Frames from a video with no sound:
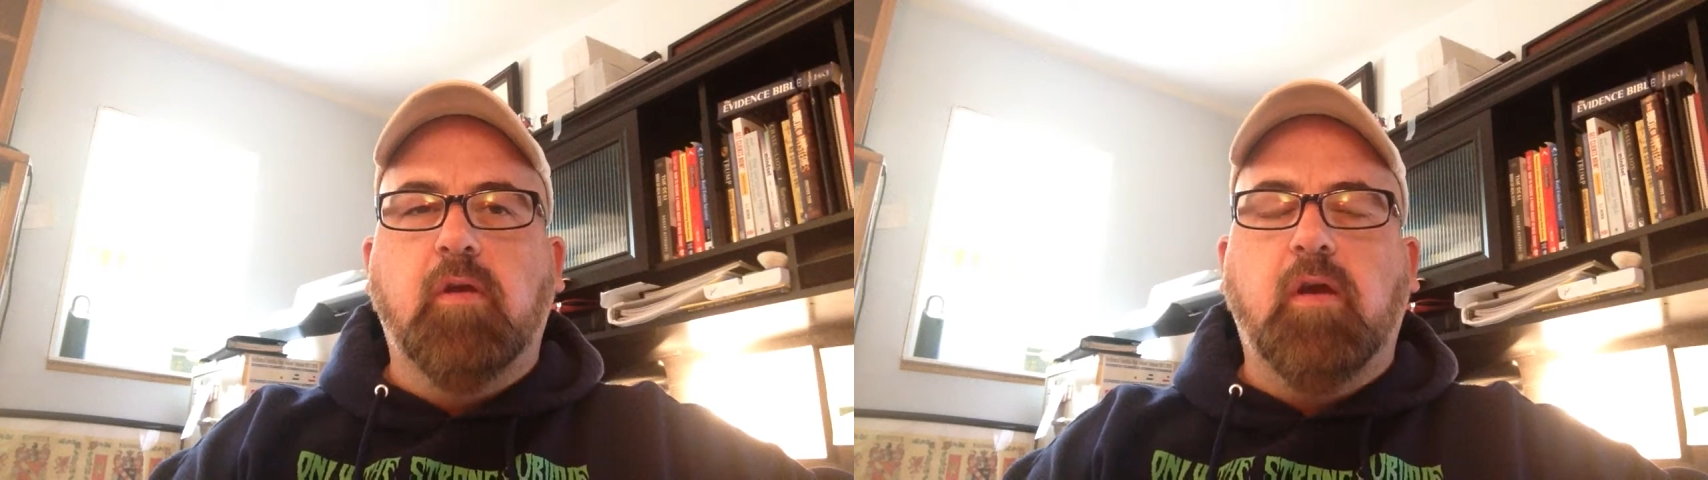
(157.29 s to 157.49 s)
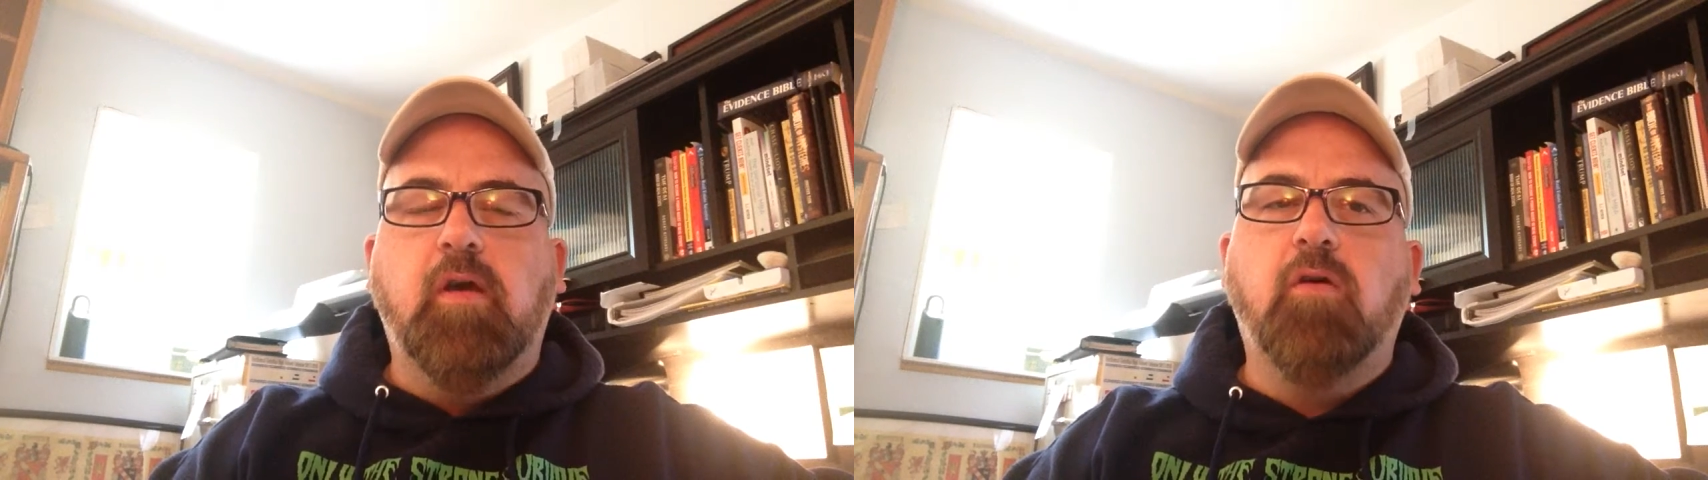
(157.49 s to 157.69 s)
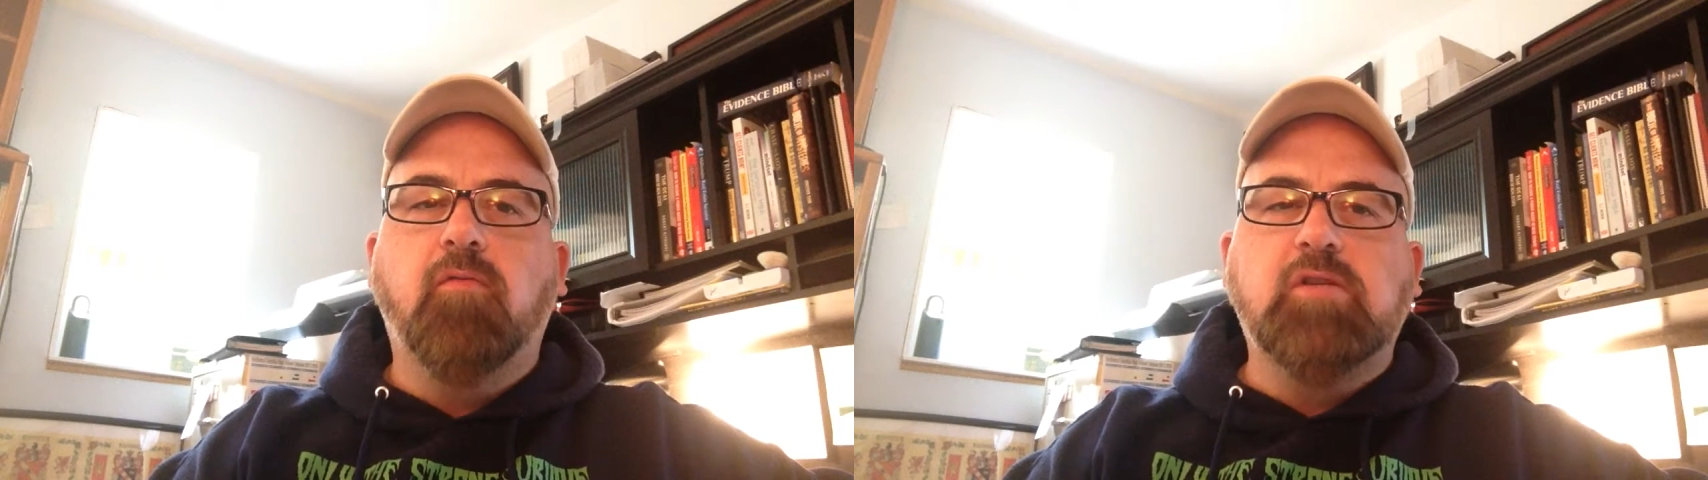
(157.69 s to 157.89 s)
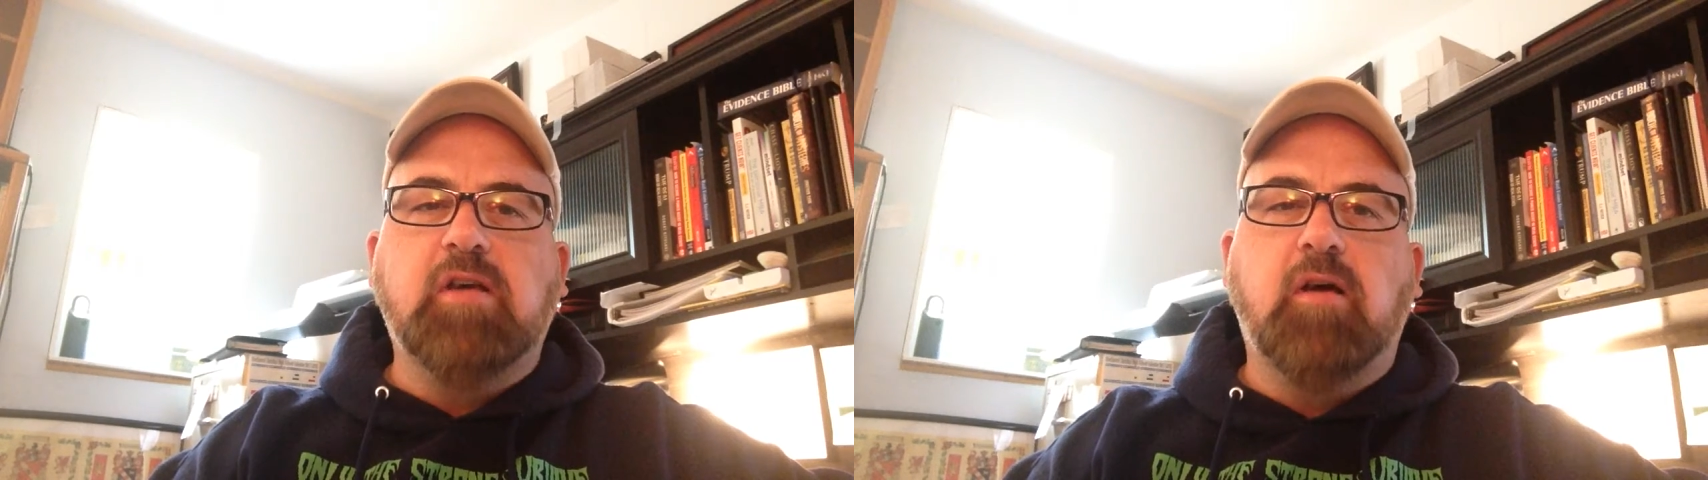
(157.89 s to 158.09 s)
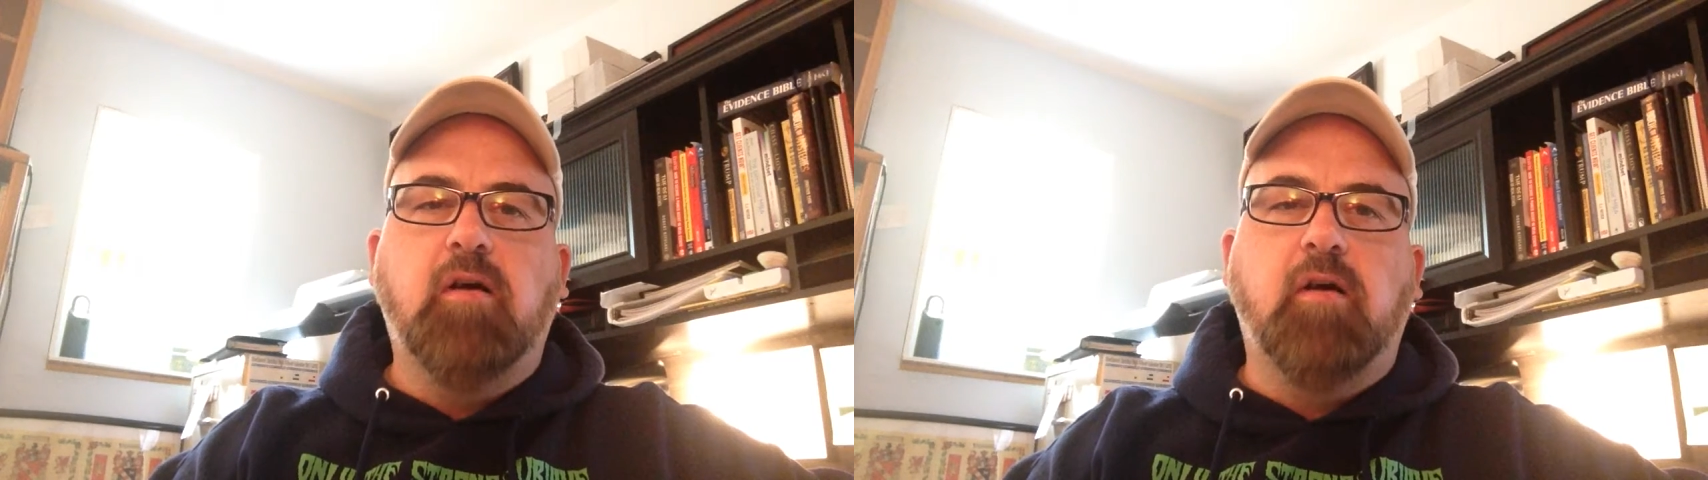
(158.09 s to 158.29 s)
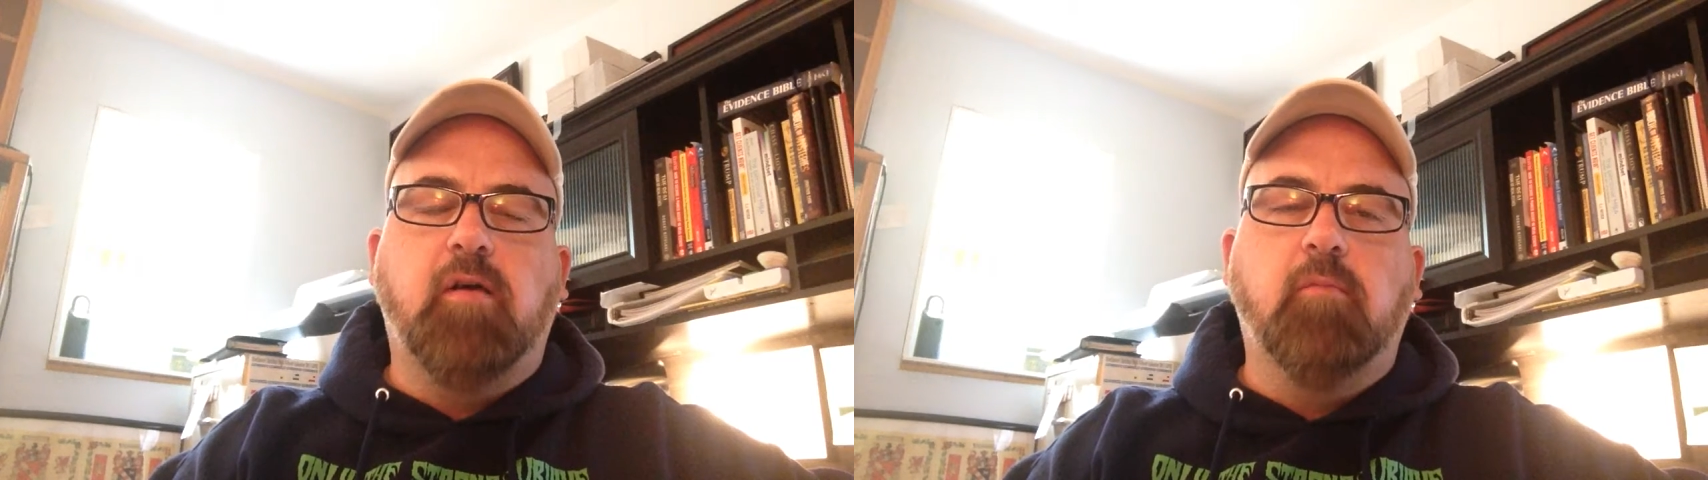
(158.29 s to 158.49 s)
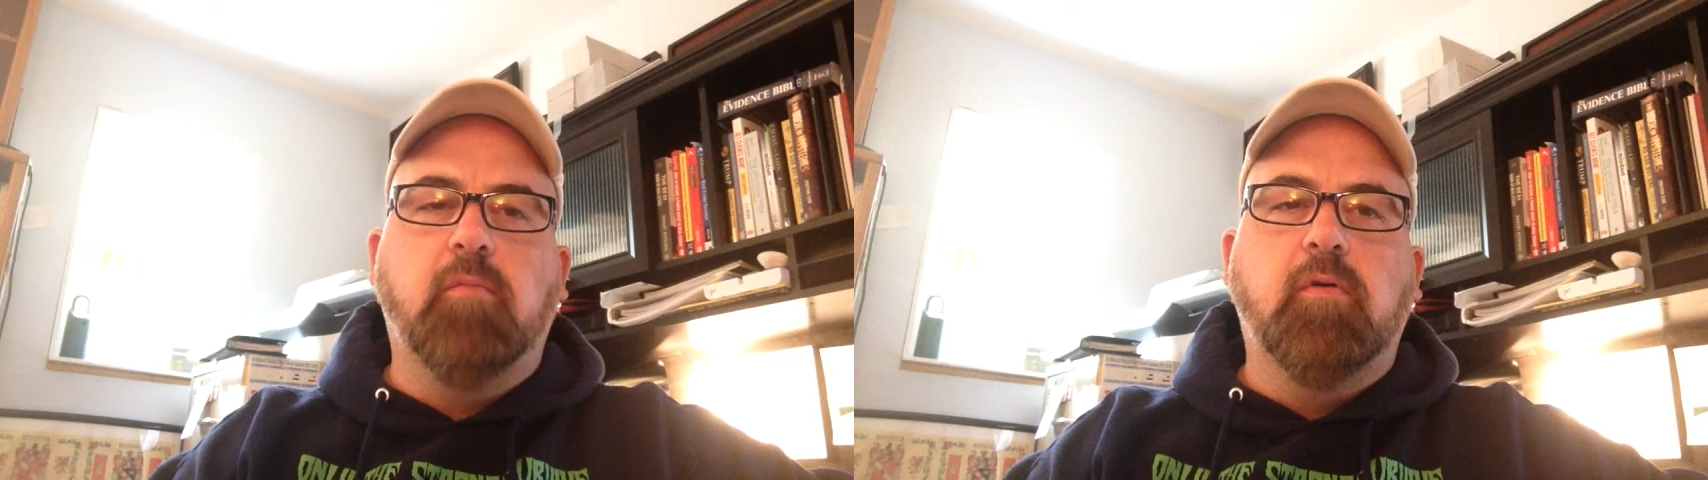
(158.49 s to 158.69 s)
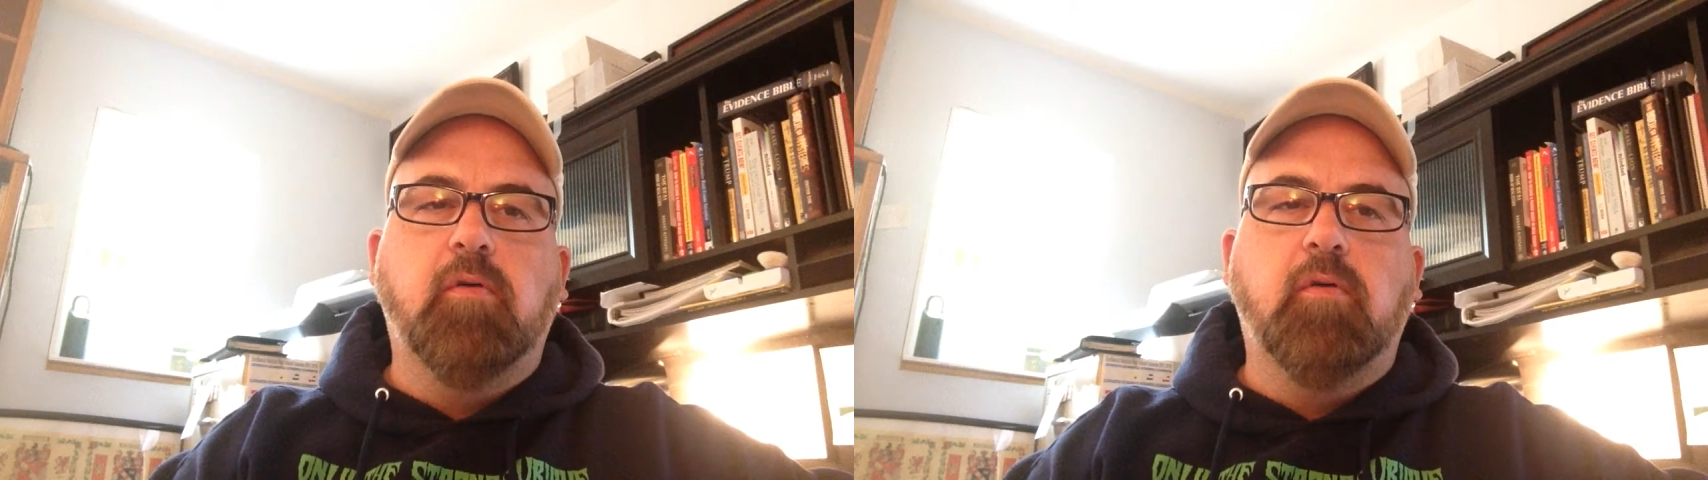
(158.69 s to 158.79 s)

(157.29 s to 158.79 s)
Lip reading: And over time,